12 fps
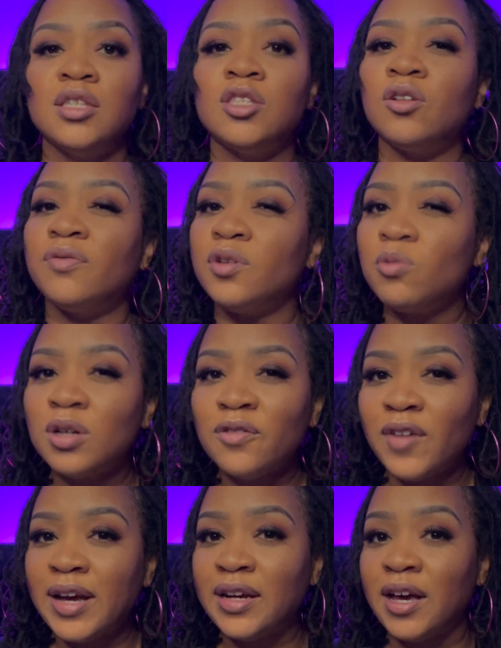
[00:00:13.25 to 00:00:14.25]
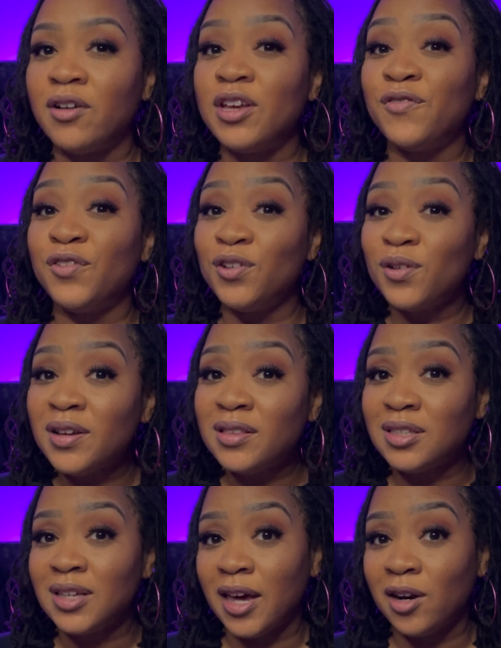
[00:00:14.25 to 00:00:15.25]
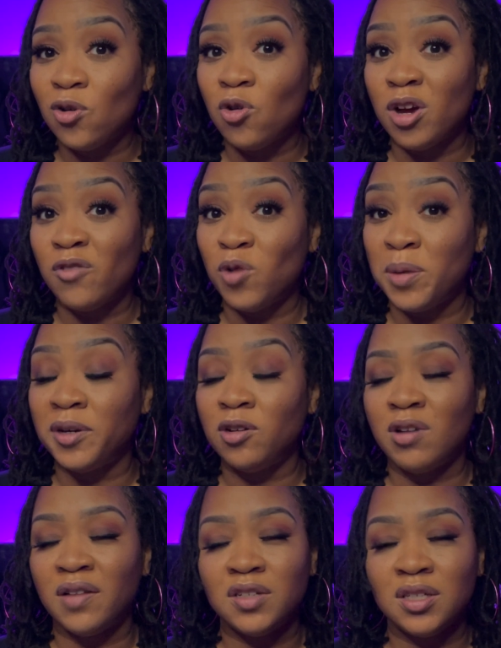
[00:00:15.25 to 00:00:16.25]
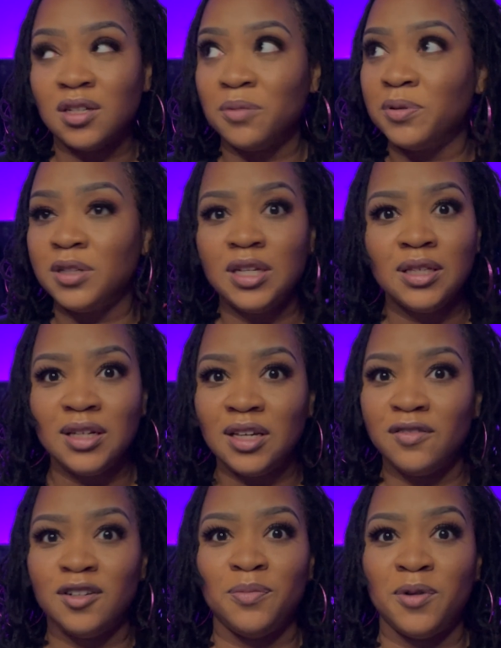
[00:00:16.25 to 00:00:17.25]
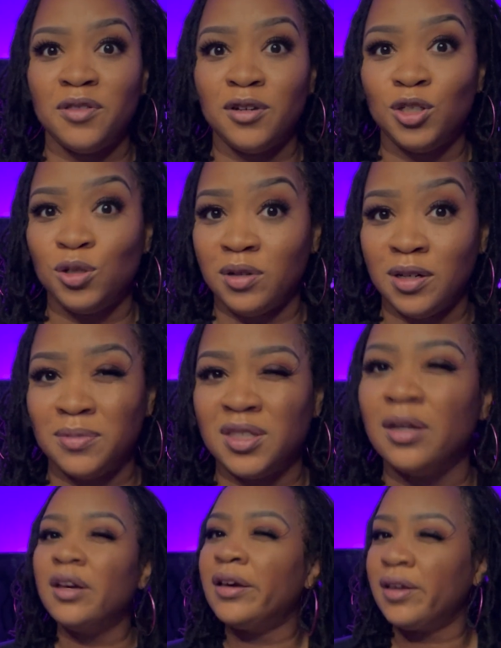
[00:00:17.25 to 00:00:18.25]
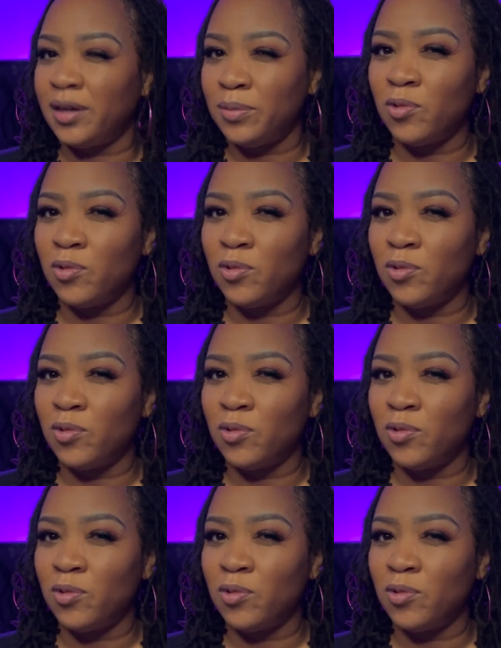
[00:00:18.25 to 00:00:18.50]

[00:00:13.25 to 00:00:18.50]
So if you wanna find out if you're in this category of women who have just completely given up on their dreams, keep